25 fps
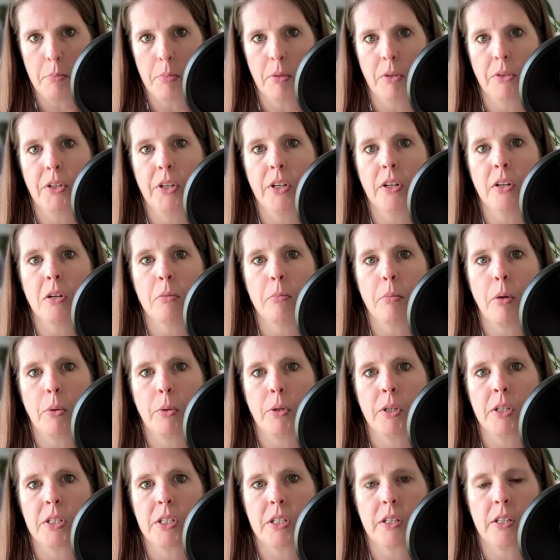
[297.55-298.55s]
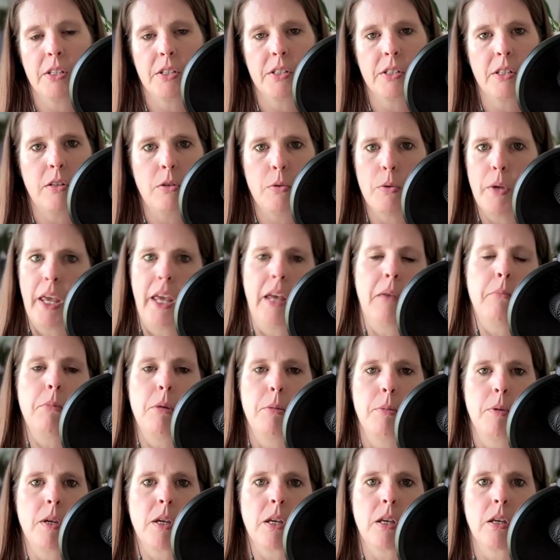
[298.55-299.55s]
building component to this that you can't
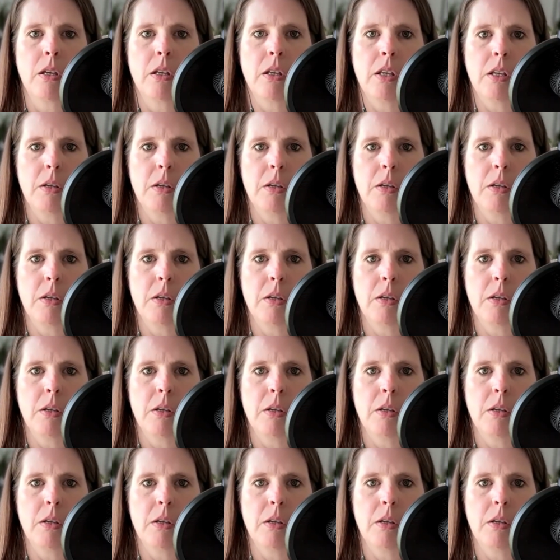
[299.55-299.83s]
mimic